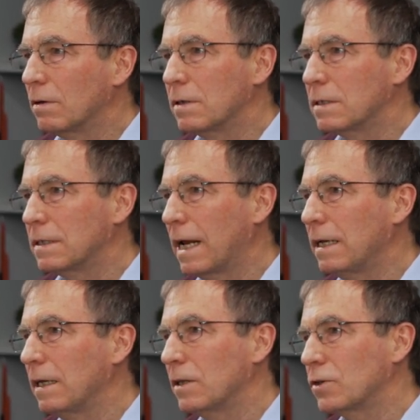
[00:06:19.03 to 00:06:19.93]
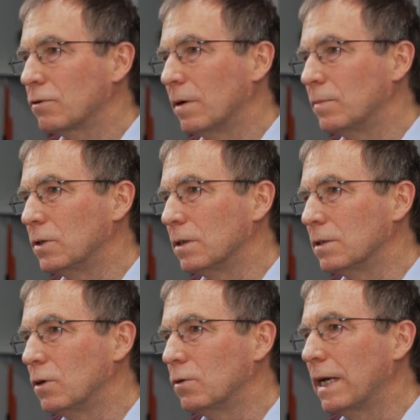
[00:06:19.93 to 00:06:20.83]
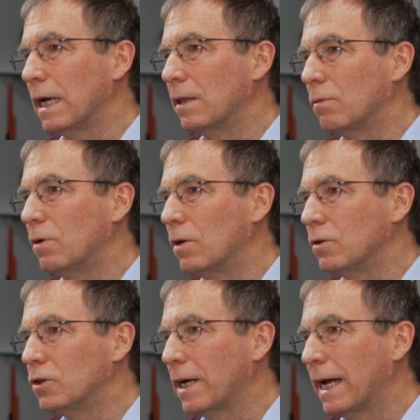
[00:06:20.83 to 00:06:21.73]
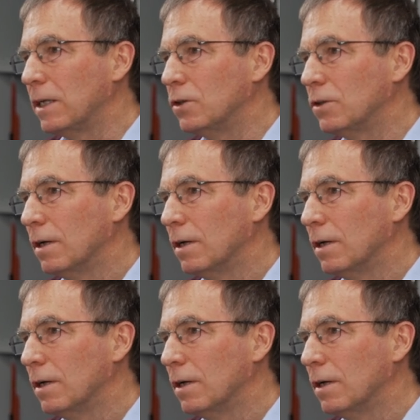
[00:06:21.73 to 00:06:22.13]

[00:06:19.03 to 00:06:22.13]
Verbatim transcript: studying the scriptures, looking at the world change,